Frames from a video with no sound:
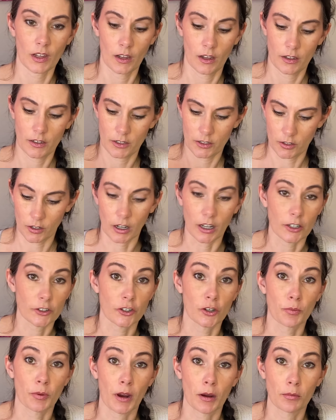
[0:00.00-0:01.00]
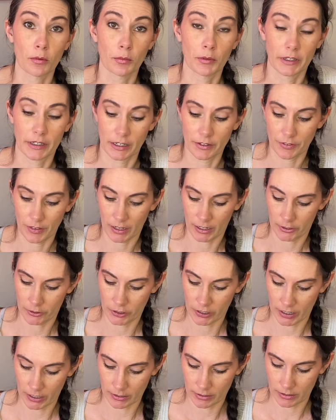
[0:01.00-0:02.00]
So I'll actually probably give that a
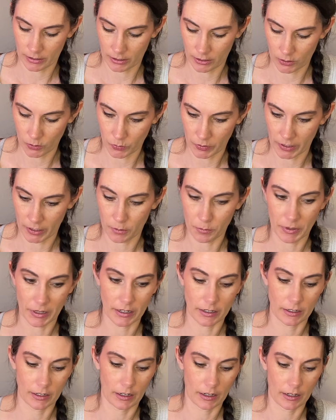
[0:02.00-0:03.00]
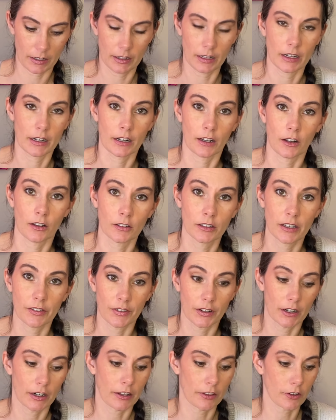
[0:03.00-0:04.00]
chance to soak in a bit, and then I'll give
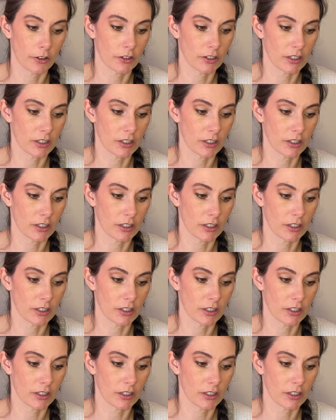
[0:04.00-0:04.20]
it another good